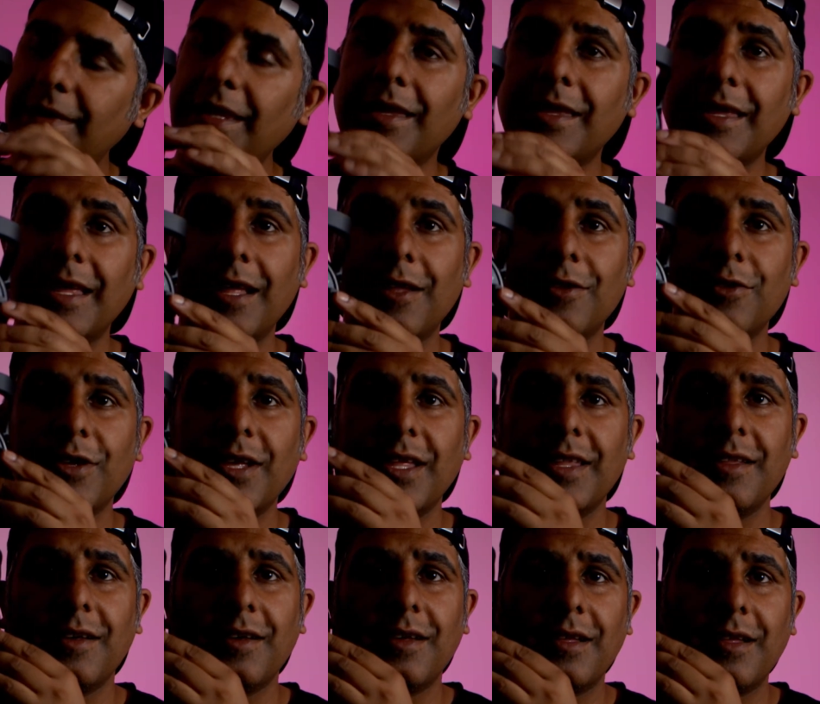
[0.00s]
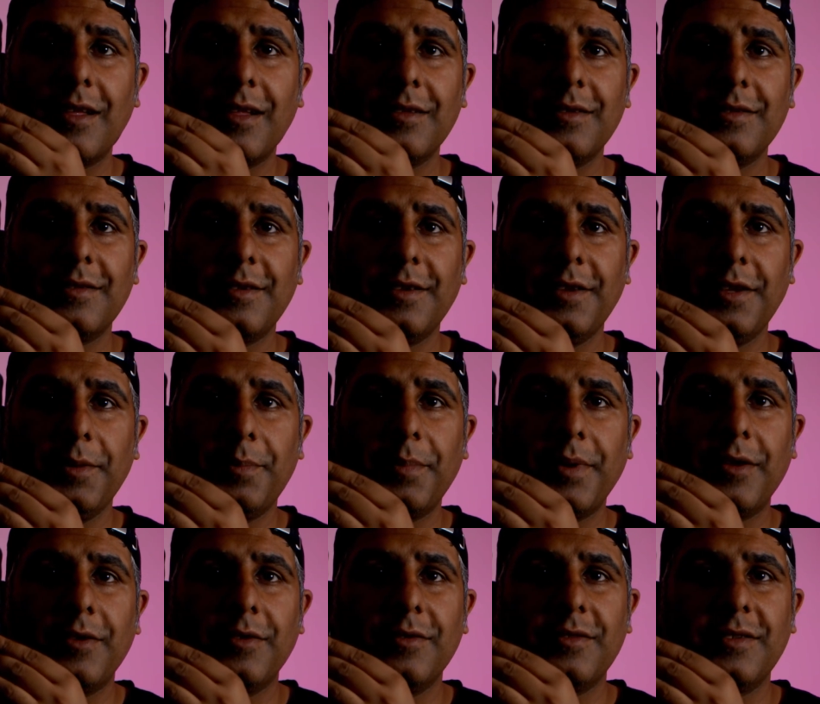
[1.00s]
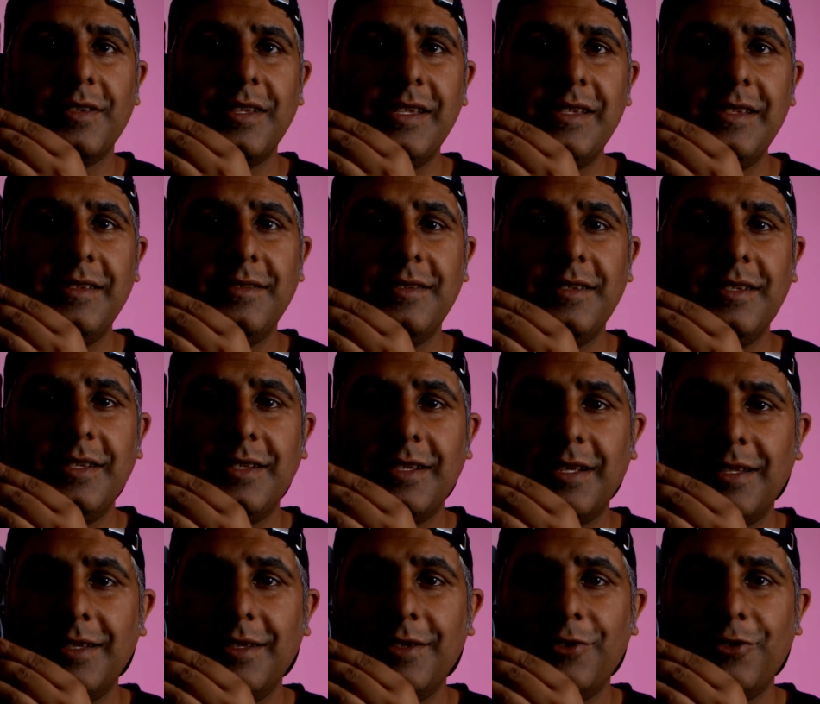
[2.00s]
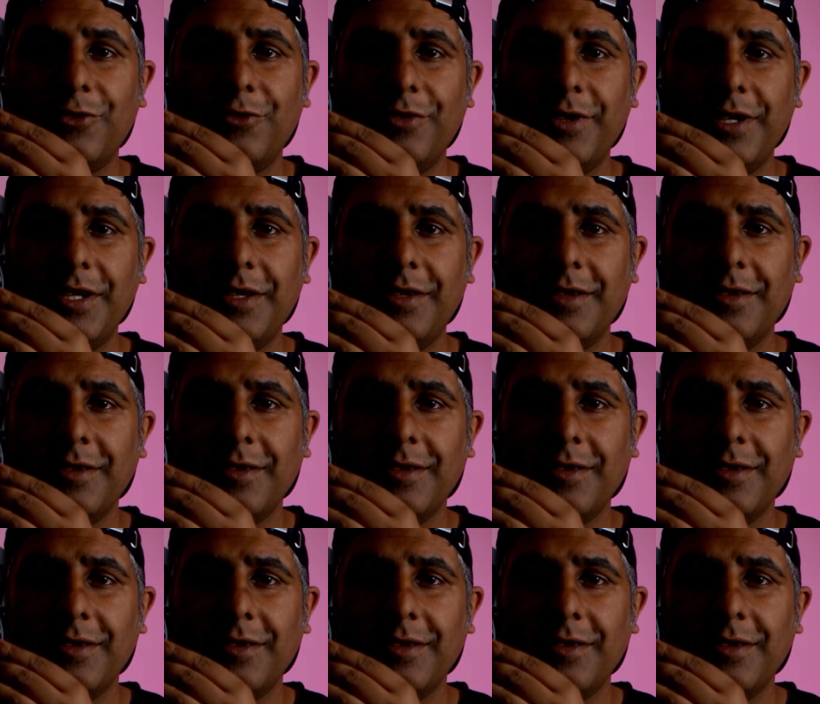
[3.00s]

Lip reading: yeah, look at that LCD panel. It's easy, clear to read.